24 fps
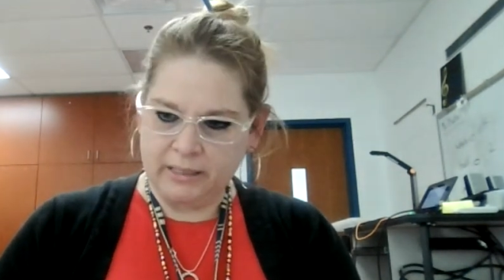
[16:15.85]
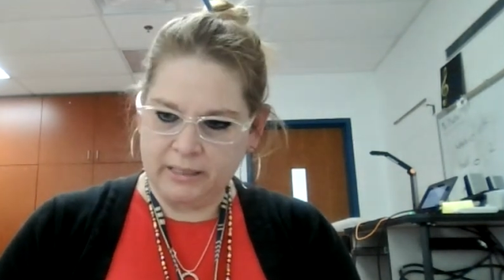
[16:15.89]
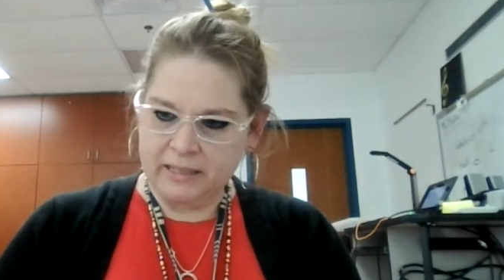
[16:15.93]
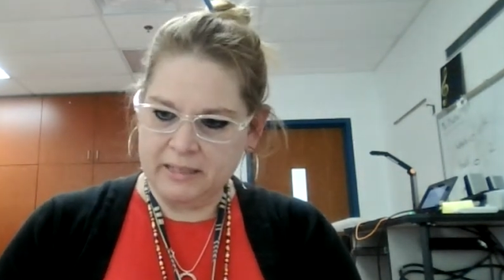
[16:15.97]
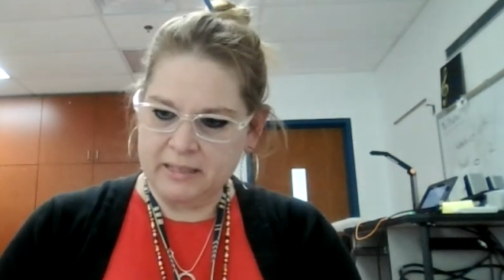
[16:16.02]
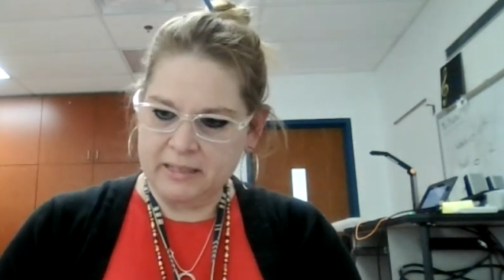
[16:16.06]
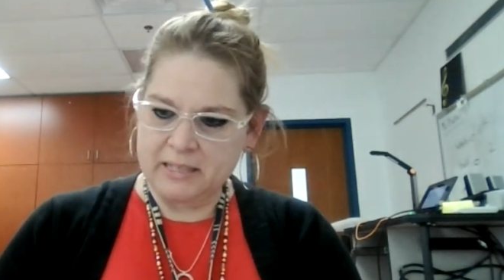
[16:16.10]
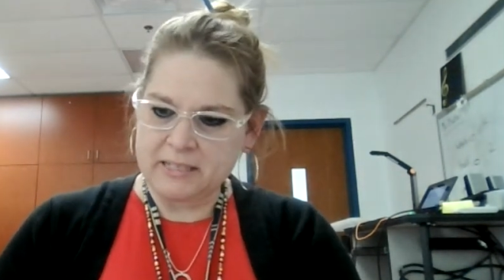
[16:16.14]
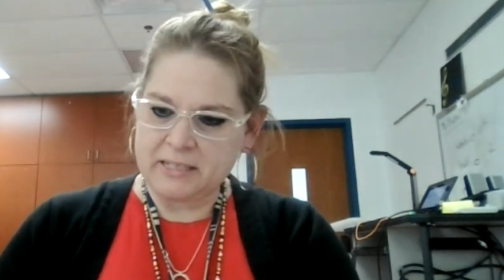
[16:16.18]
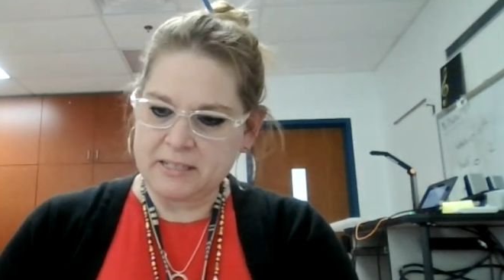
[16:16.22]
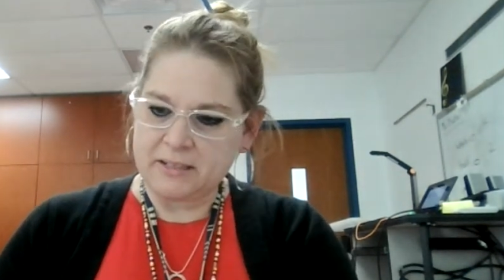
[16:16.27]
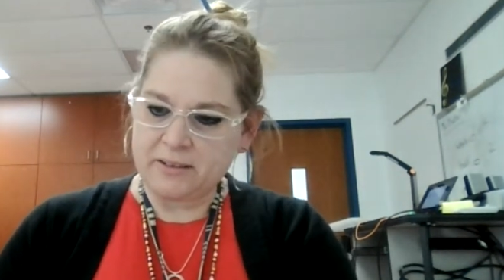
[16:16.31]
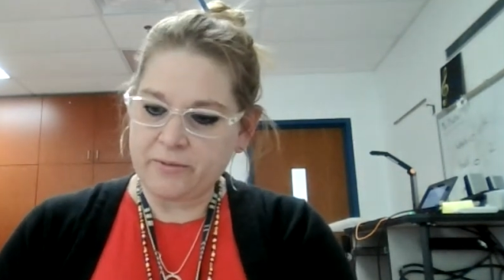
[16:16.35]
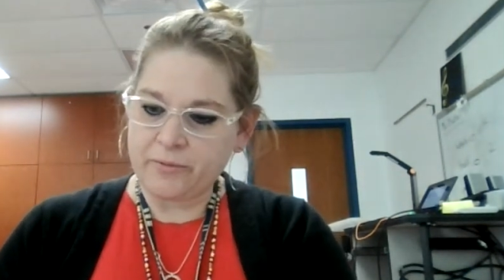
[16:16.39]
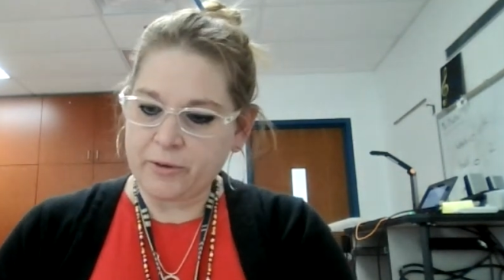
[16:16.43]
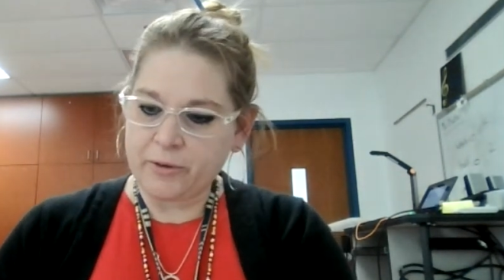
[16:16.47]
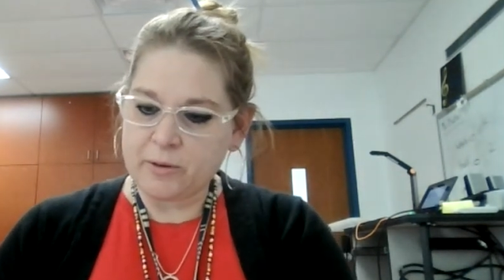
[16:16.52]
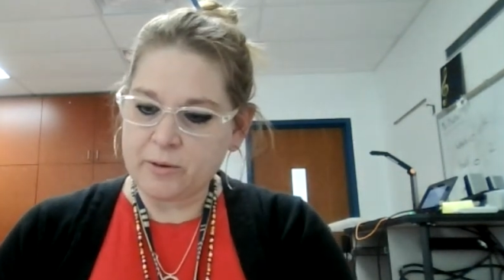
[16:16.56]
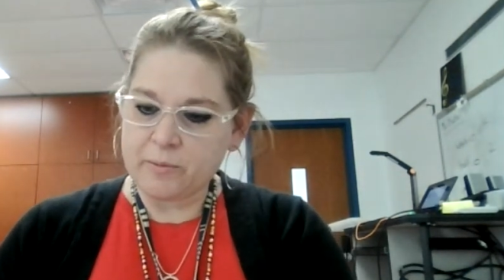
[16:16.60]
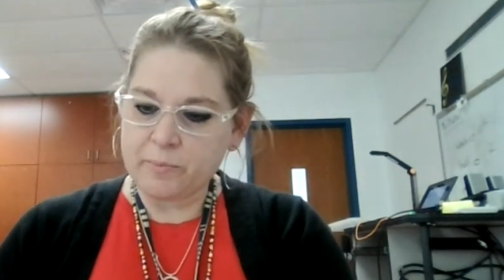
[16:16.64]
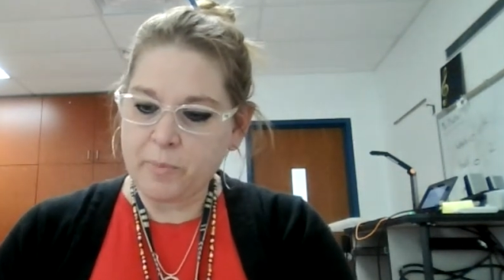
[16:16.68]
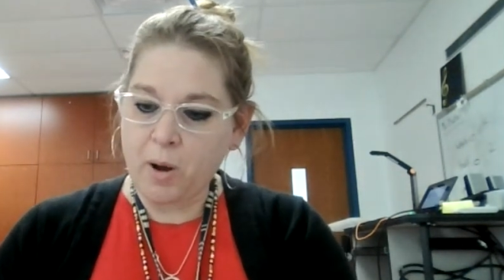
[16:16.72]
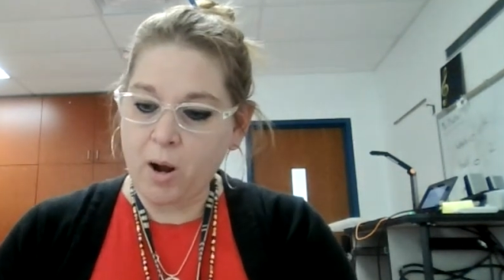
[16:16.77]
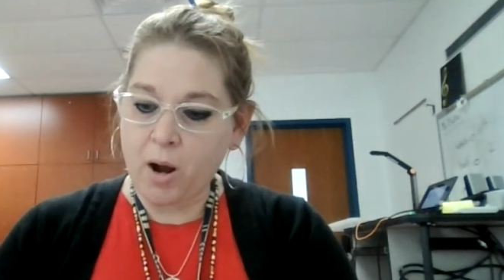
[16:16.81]
like the
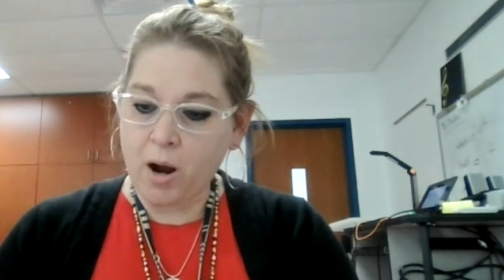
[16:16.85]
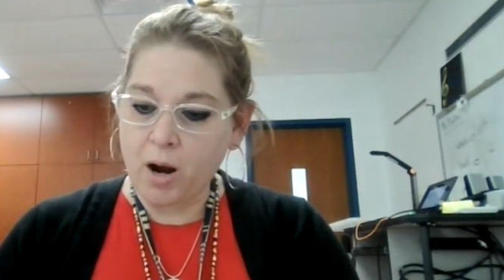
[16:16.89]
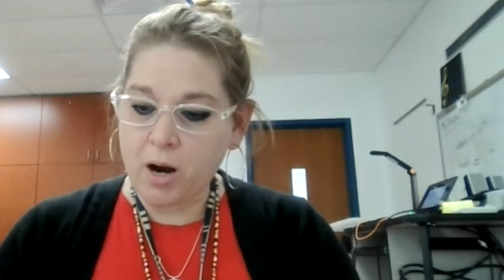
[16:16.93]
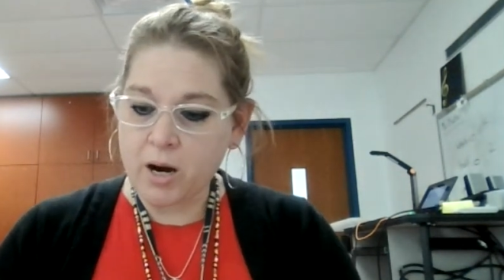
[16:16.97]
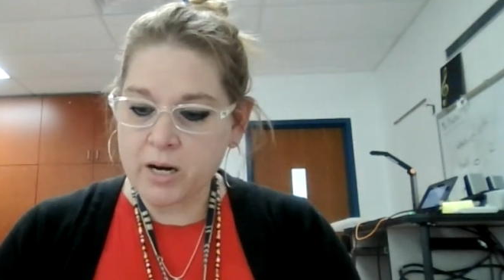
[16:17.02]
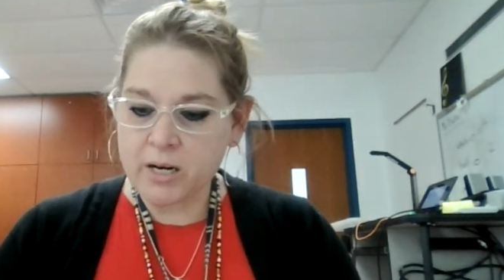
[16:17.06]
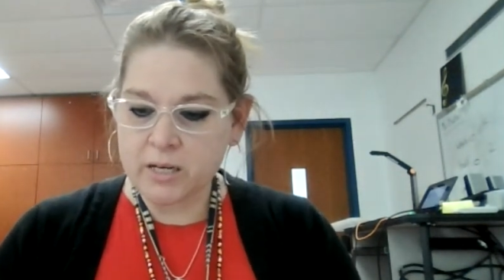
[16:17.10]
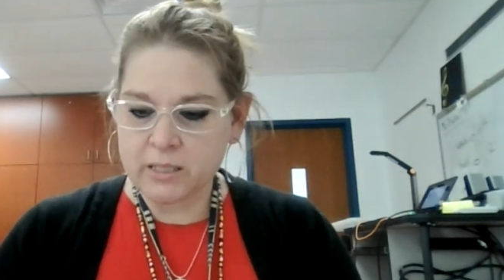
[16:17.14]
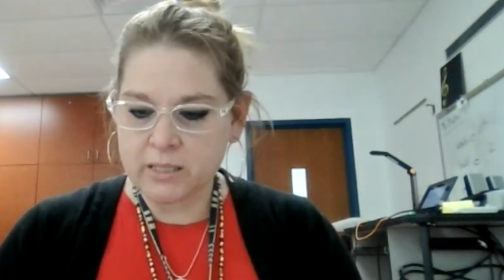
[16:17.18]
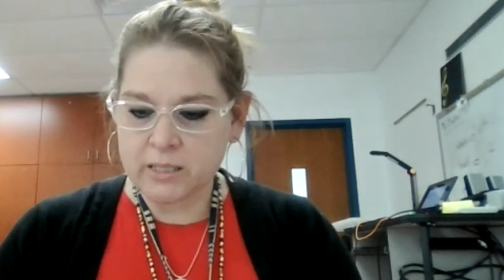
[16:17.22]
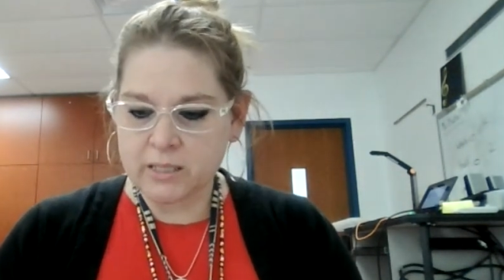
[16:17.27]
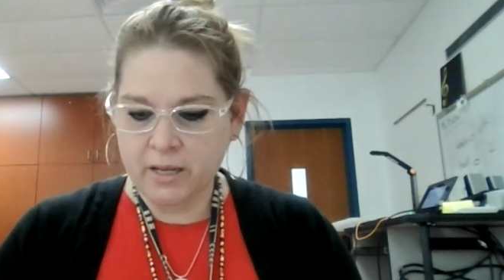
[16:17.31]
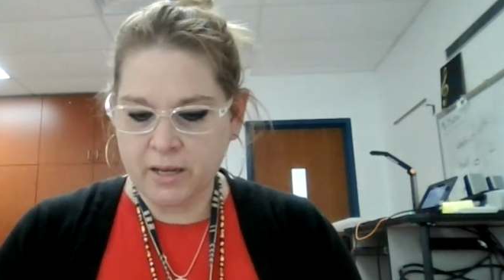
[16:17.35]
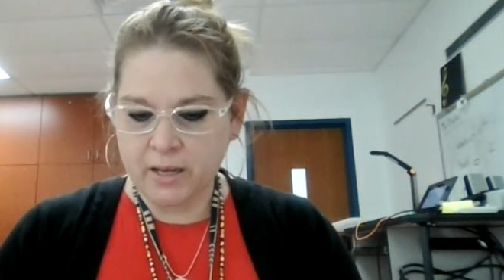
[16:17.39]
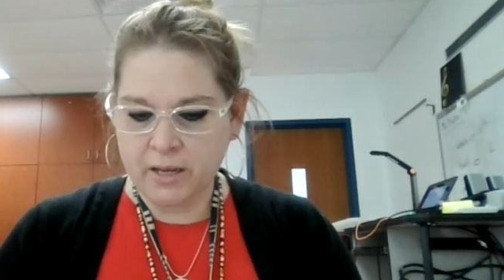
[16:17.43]
different parts